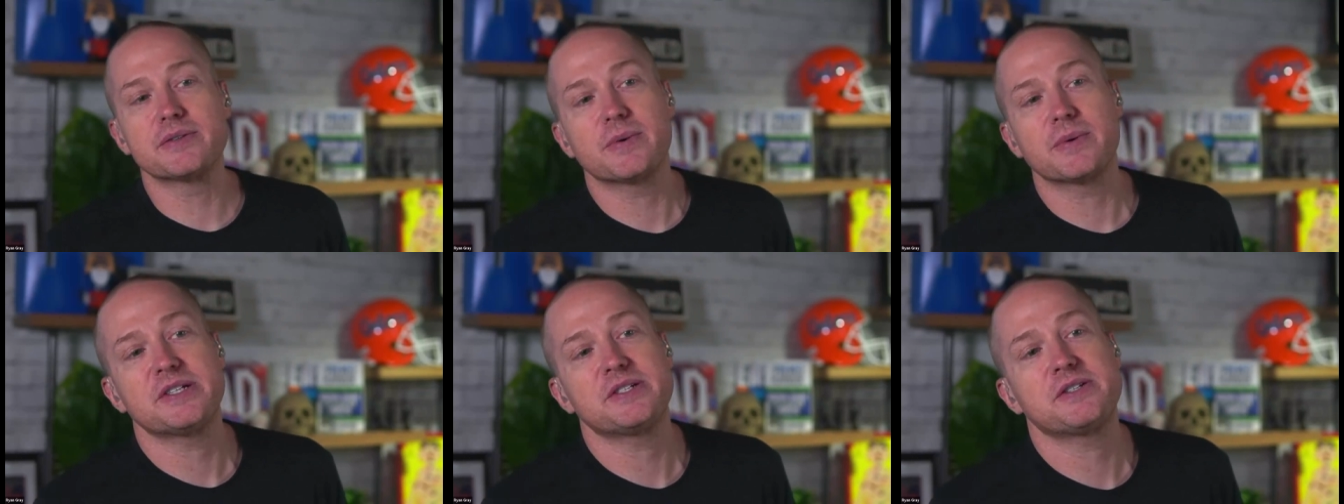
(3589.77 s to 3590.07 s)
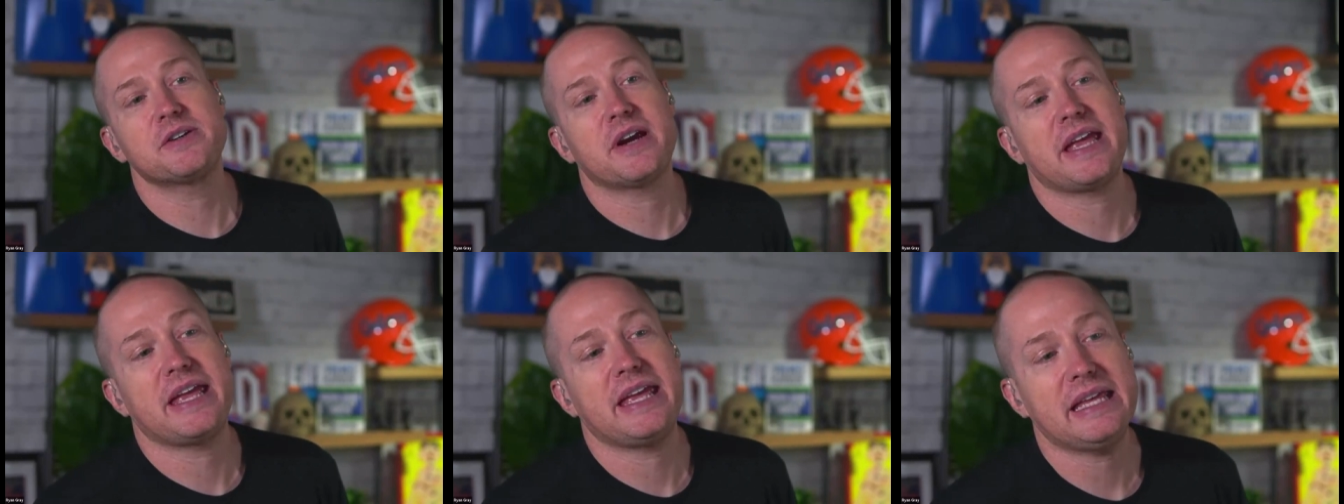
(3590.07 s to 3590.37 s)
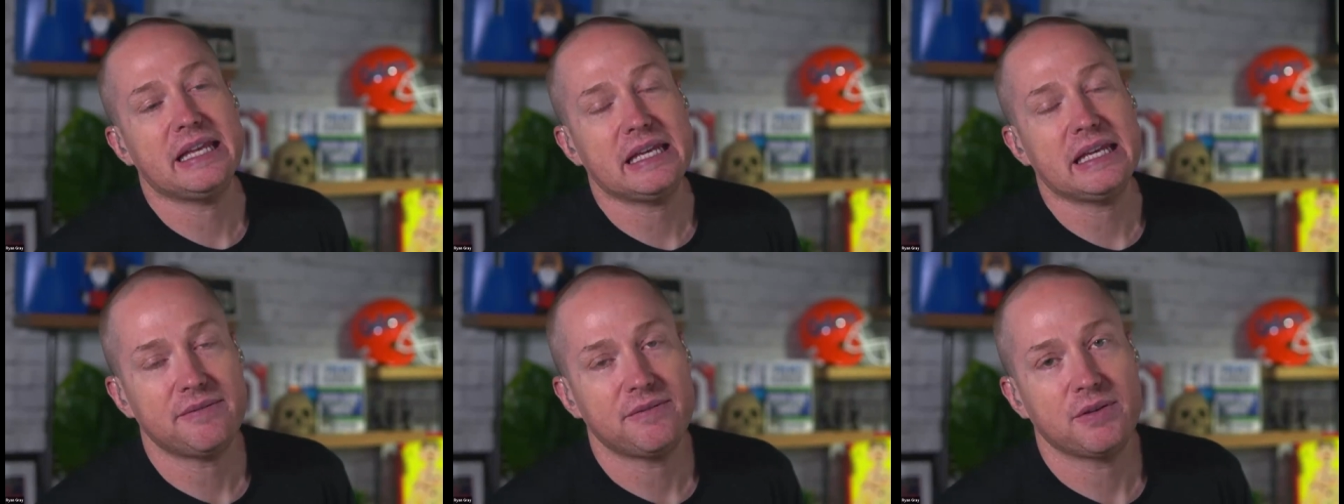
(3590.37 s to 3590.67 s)
Raise your
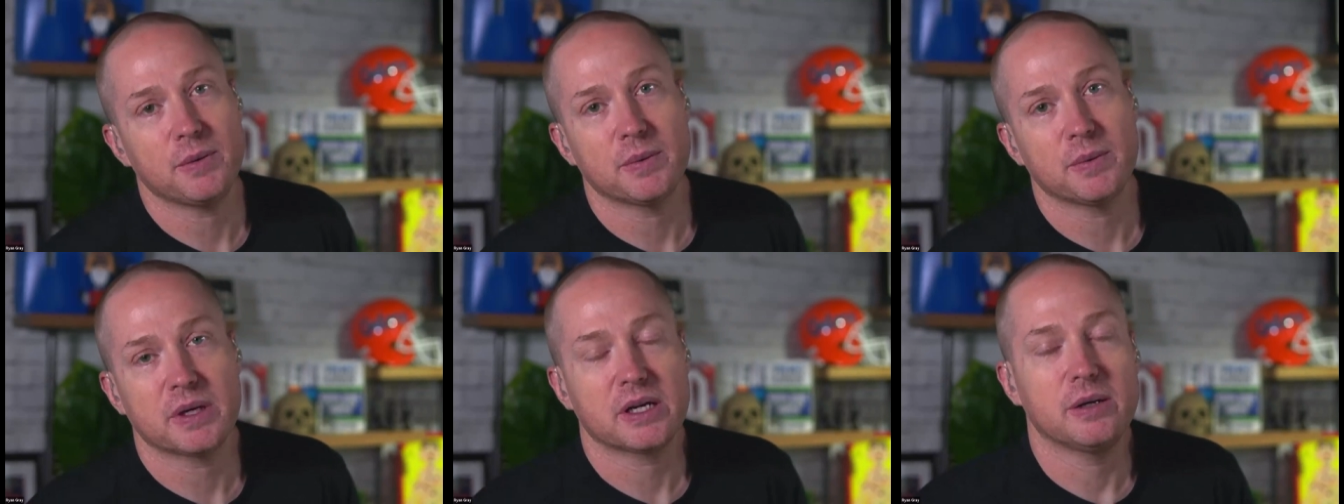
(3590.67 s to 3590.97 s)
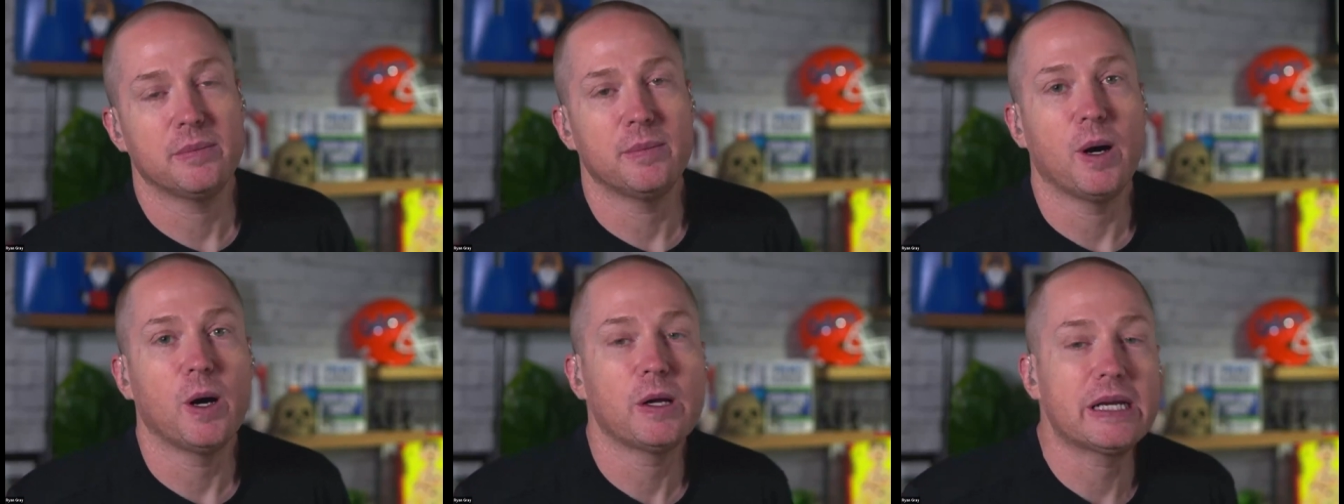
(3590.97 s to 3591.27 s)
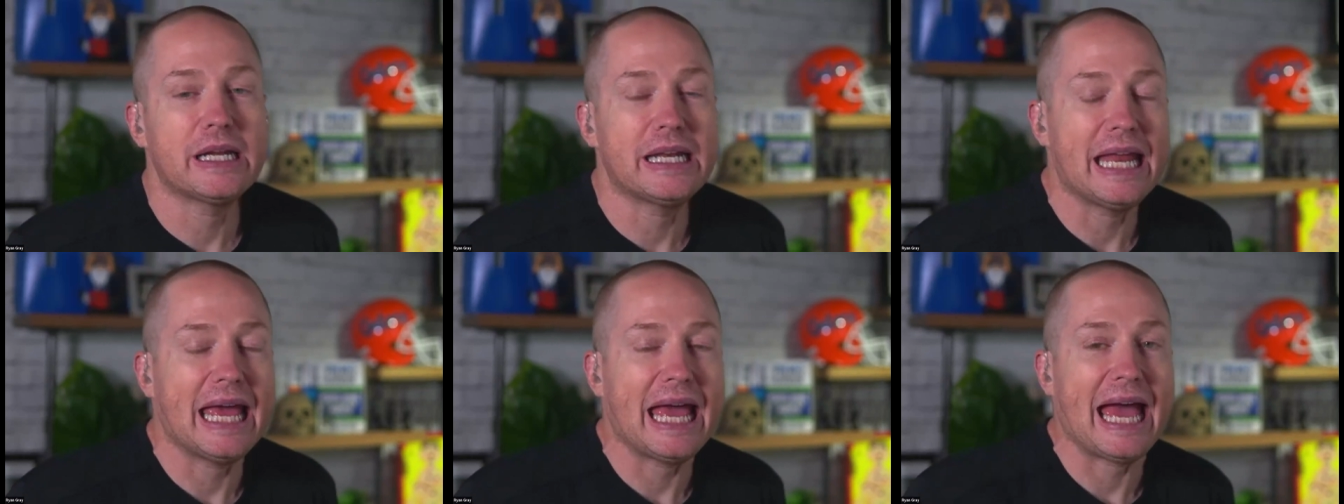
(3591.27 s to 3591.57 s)
hand if you want to come on
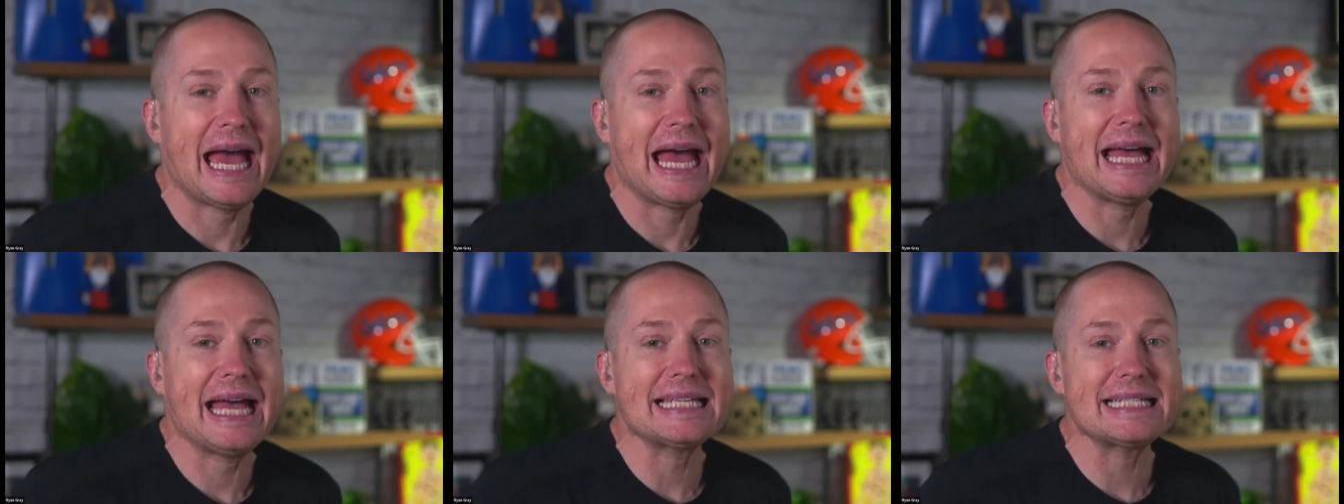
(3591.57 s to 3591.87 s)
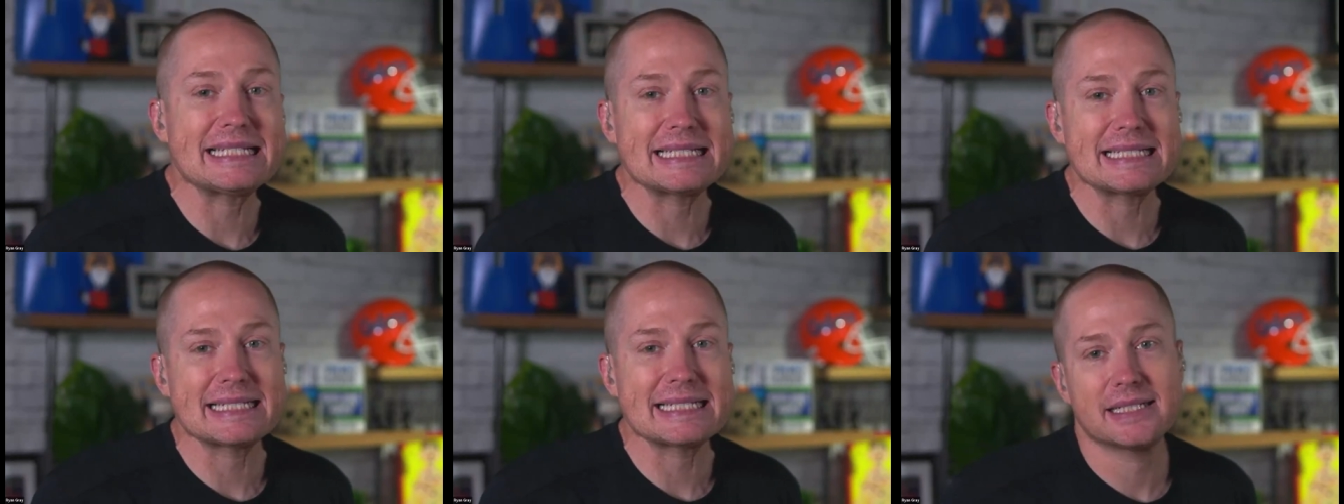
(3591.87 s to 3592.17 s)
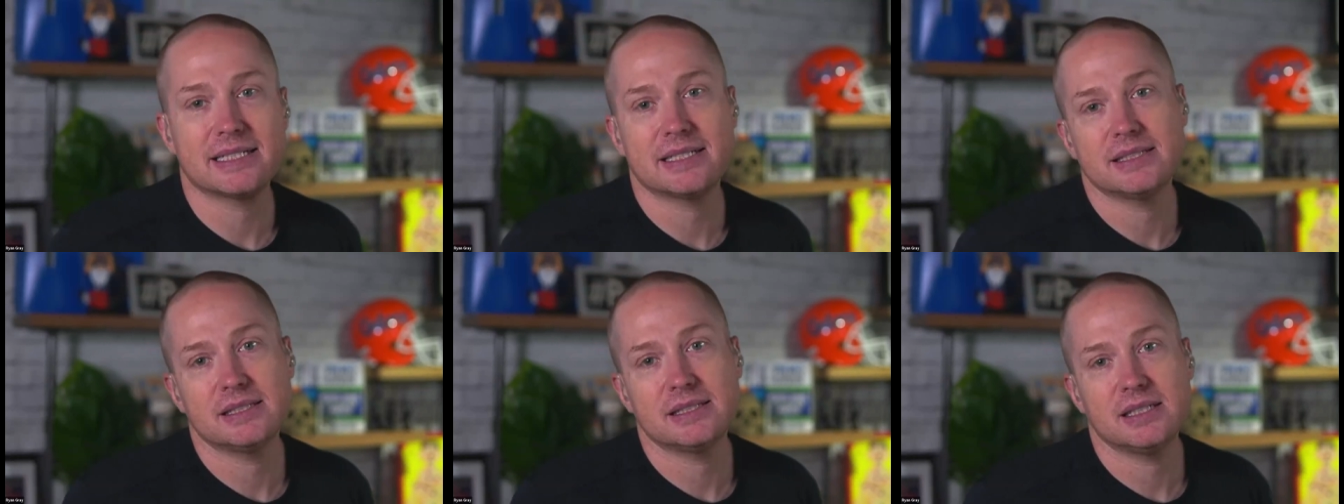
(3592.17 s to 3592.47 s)
and
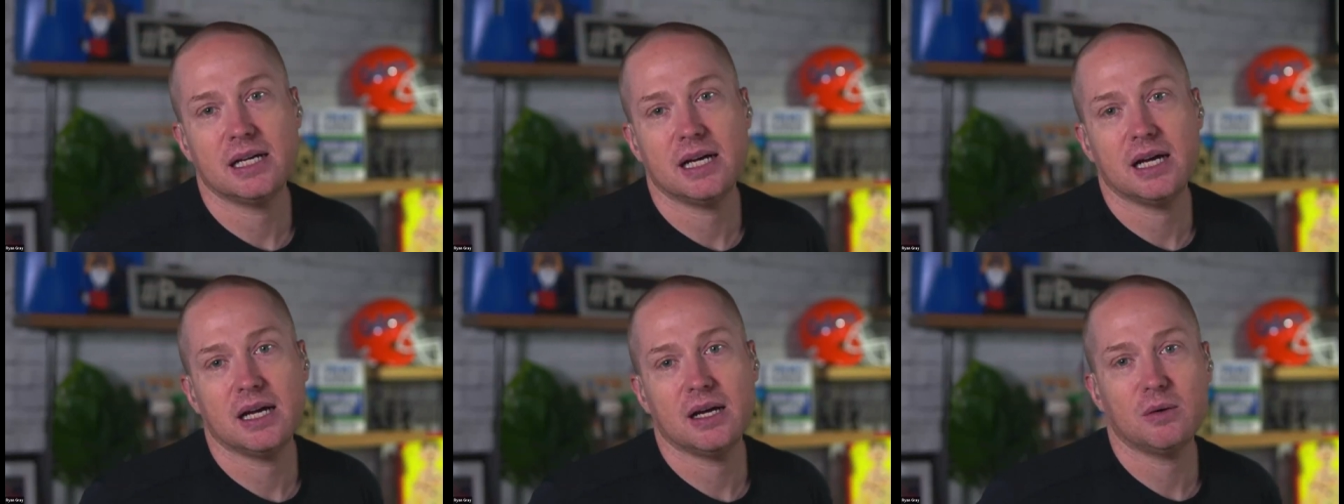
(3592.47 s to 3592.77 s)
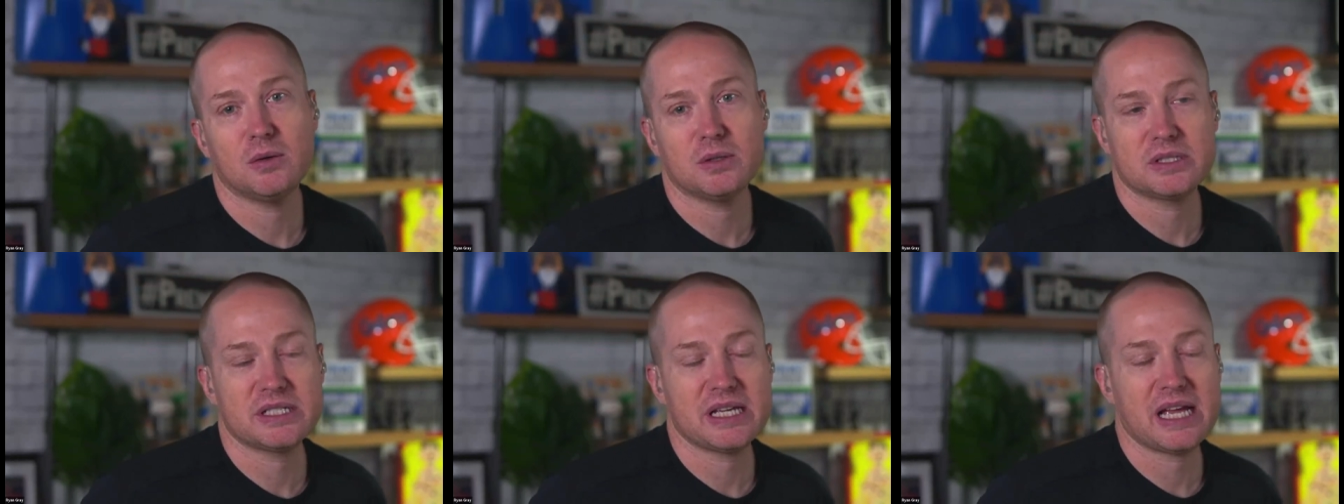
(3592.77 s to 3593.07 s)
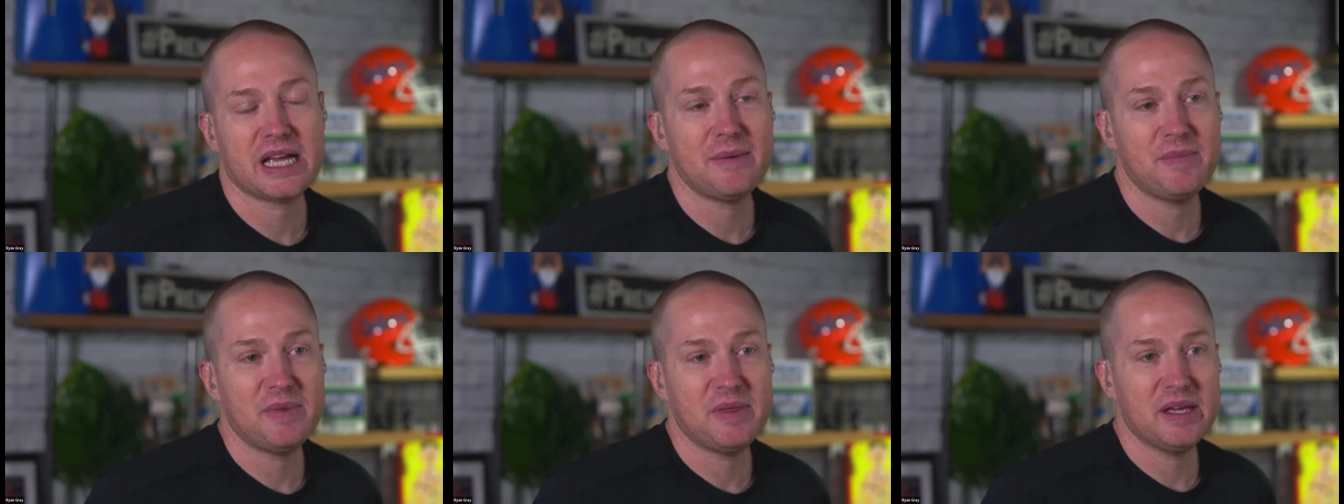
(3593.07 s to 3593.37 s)
ask uh, or
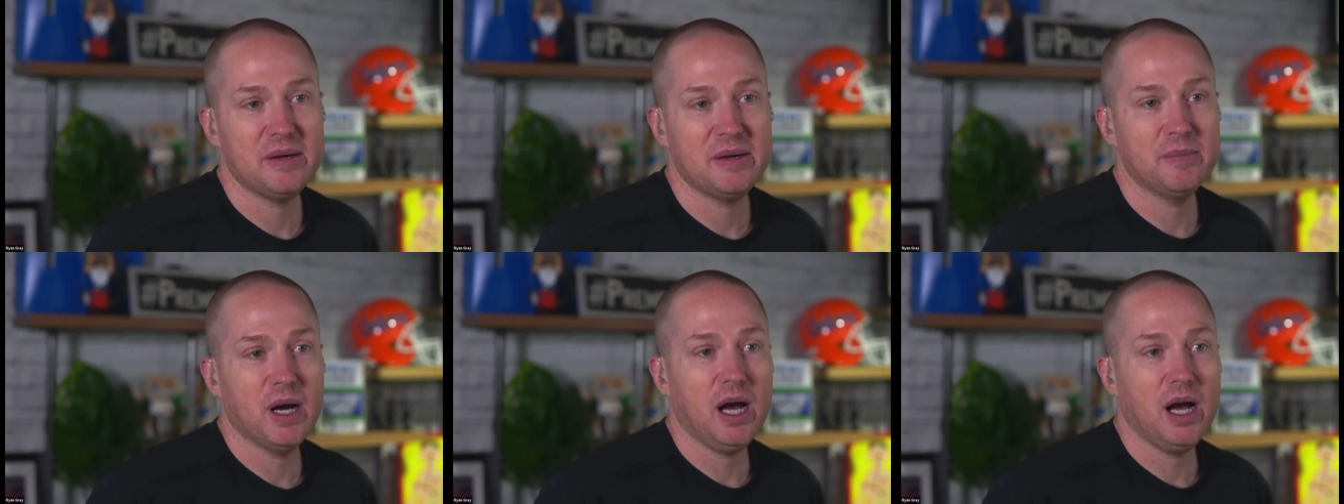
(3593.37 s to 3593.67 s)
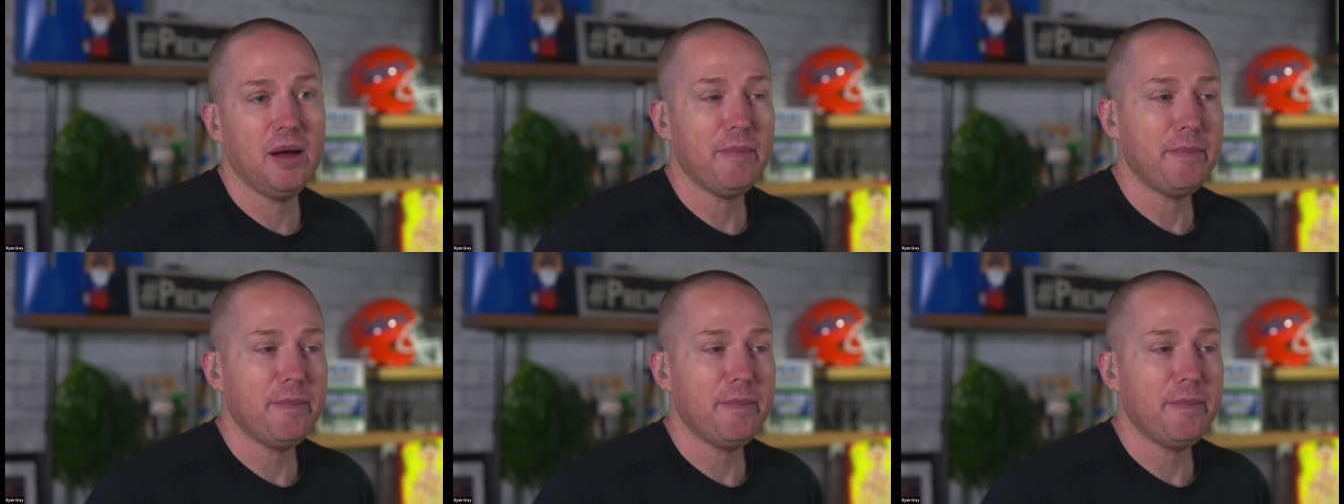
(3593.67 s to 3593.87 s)
type them up.